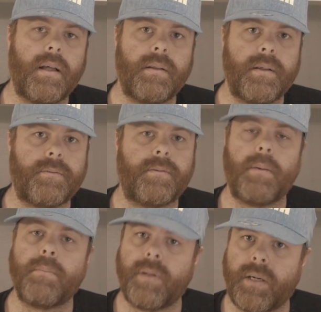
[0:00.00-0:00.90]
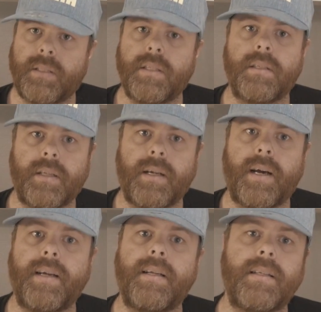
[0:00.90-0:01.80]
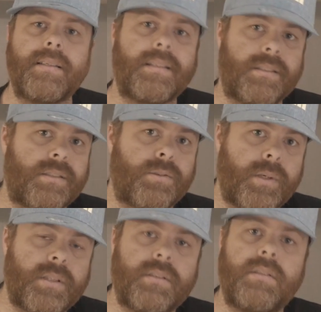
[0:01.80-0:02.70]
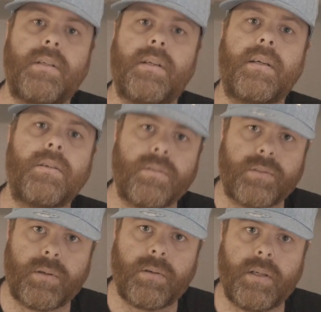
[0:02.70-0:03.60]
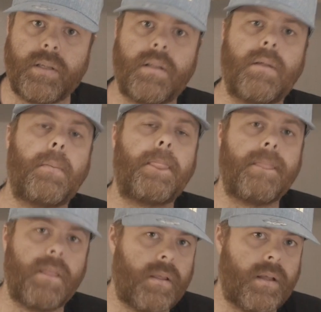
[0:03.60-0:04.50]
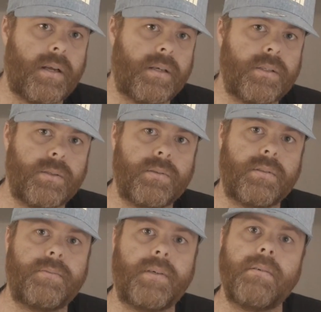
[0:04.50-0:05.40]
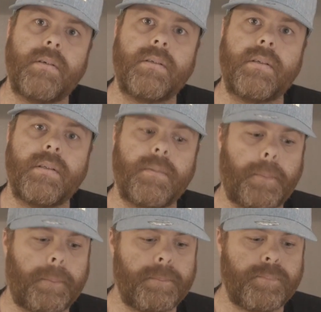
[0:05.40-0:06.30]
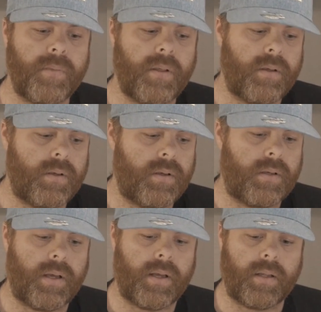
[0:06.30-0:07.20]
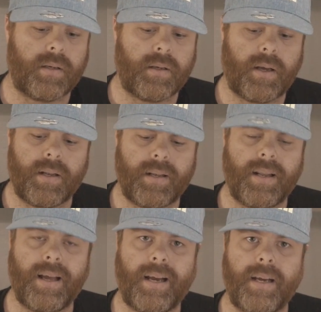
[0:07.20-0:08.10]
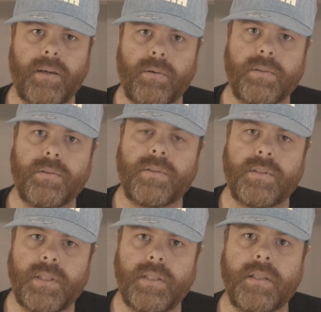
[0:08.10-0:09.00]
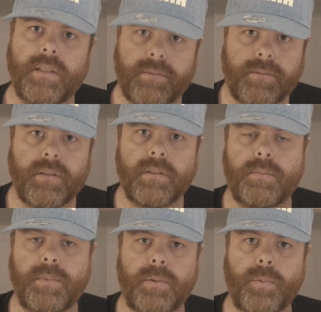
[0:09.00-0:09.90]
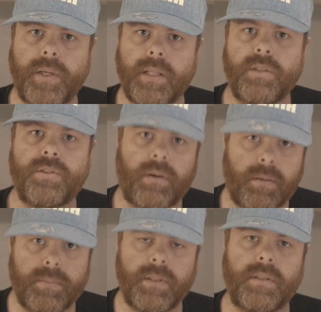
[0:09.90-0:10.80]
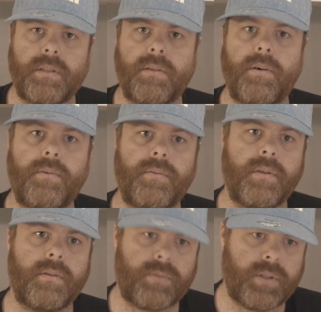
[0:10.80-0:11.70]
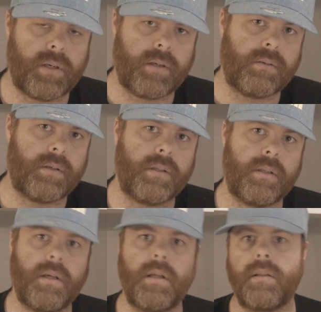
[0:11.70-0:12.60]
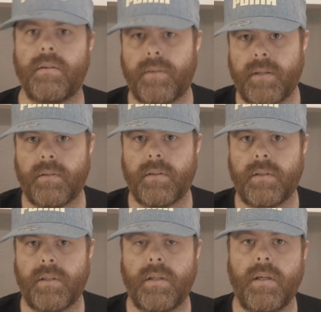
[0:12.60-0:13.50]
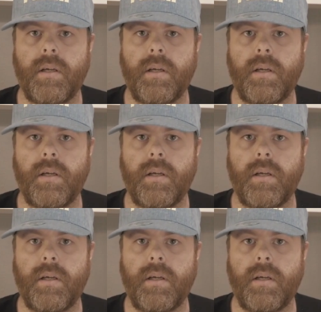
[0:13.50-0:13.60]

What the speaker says: If I'm not in that height, in that situation that I can control it, I use the 500. And I also see the difference between the sharpness of the 300 and the 500.